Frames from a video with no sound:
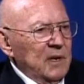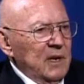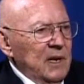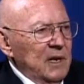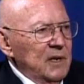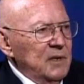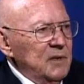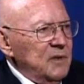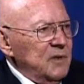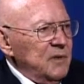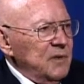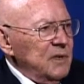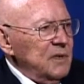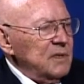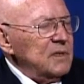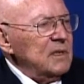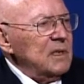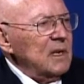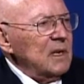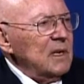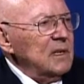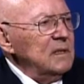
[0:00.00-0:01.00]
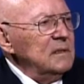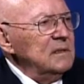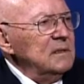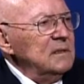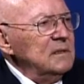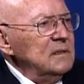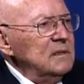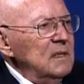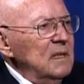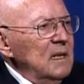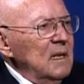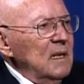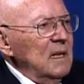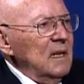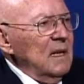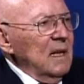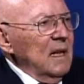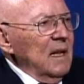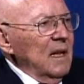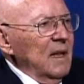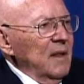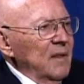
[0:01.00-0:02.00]
injure this guy,
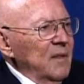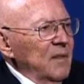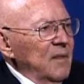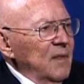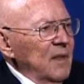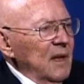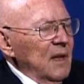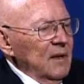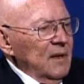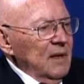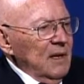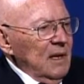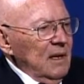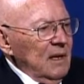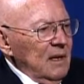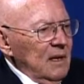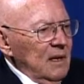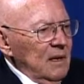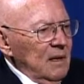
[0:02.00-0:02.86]
then the